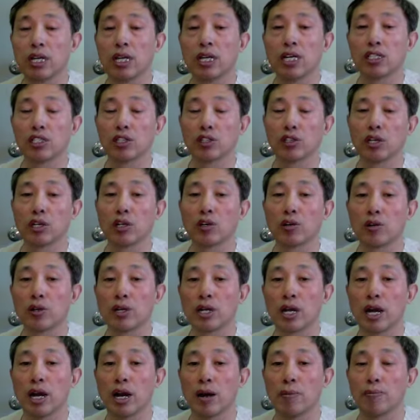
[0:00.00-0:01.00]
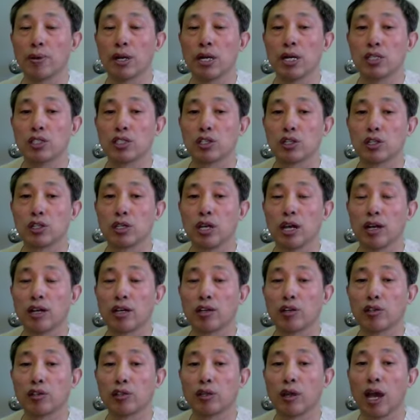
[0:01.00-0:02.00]
So they're going up. So you
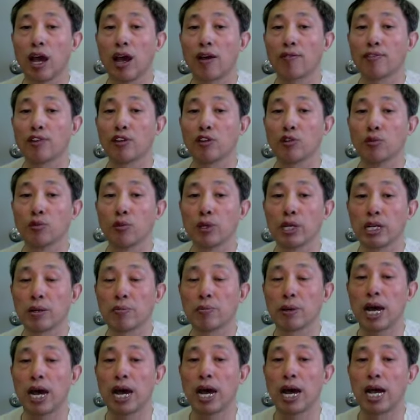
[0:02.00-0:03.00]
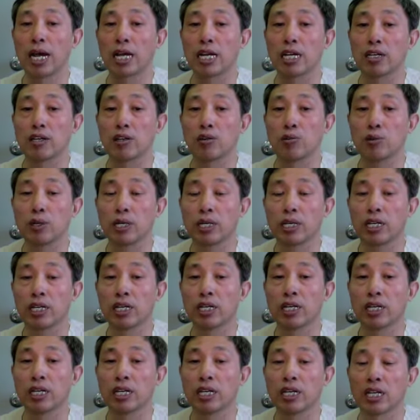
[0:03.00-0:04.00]
could have a weak back, a weak
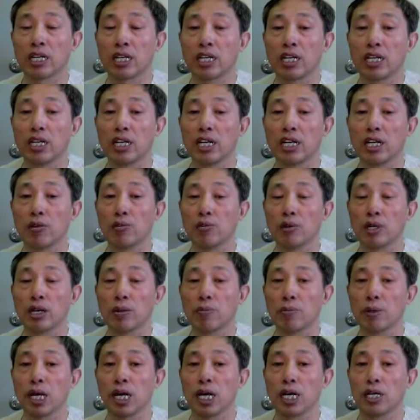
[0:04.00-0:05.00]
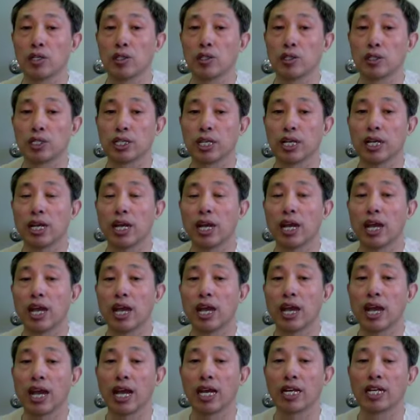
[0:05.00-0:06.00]
kidney, weak bladders.
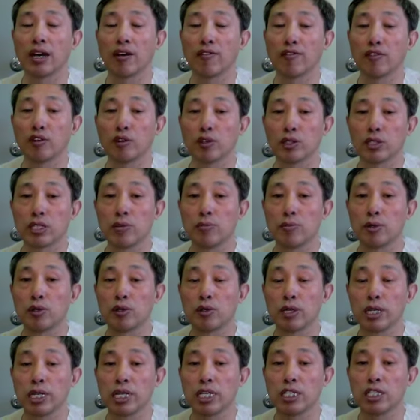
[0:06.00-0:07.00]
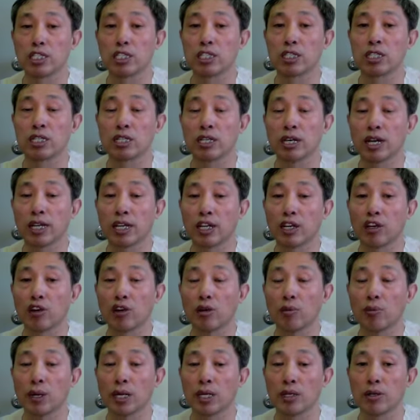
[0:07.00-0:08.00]
And of course the meridians and the
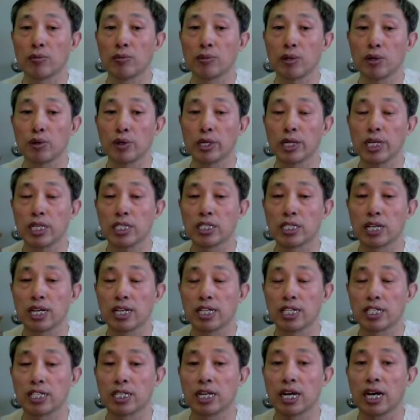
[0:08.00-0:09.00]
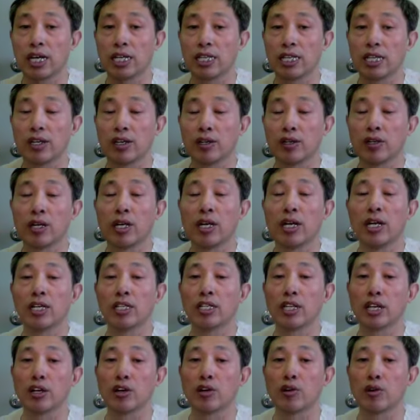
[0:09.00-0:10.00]
gallbladder meridians on the side there,
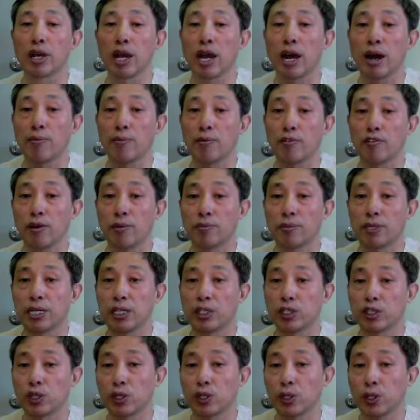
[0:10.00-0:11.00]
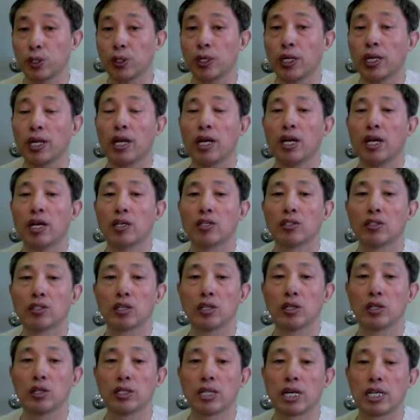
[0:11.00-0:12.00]
they're going up from there too.
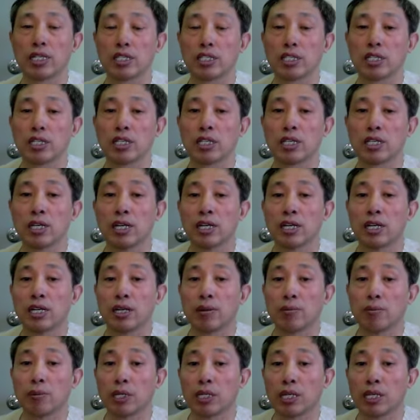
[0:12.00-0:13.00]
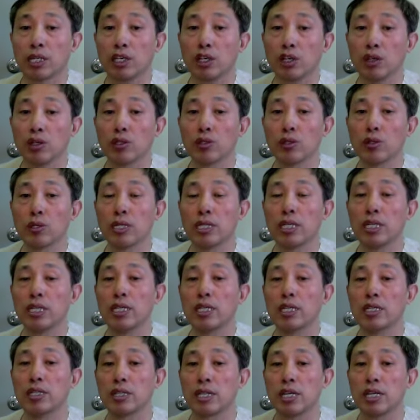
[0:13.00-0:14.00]
So that's a, but
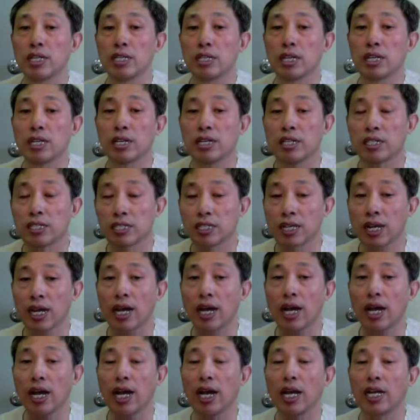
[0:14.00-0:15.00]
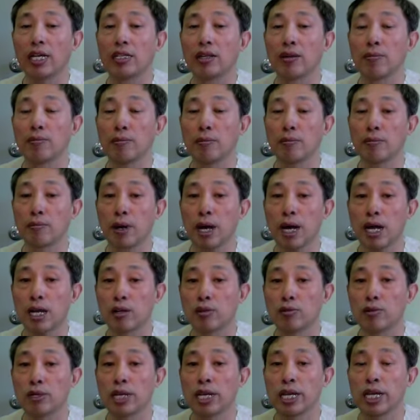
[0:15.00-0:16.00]
usually the side, the
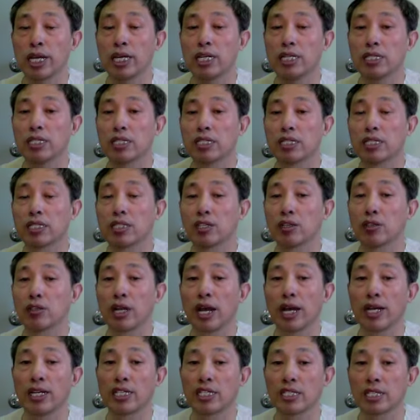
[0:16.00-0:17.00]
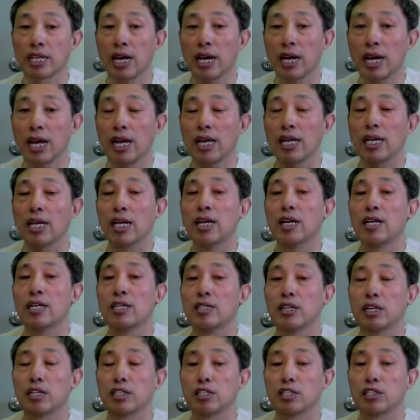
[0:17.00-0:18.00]
migraines, so they're on the side.
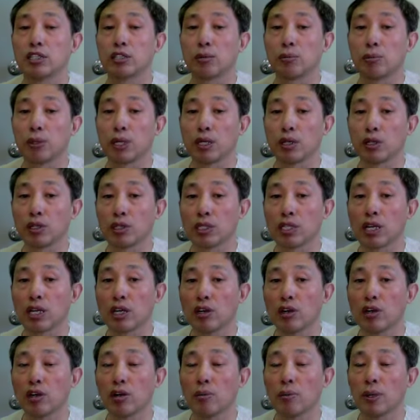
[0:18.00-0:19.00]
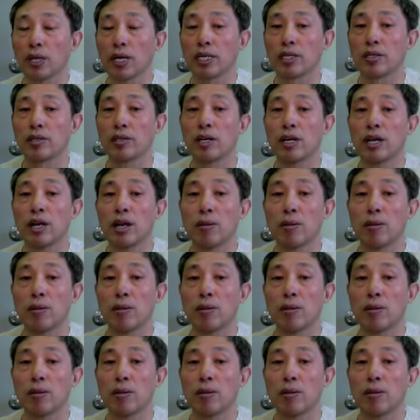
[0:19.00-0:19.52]
That's also because the gallbladder.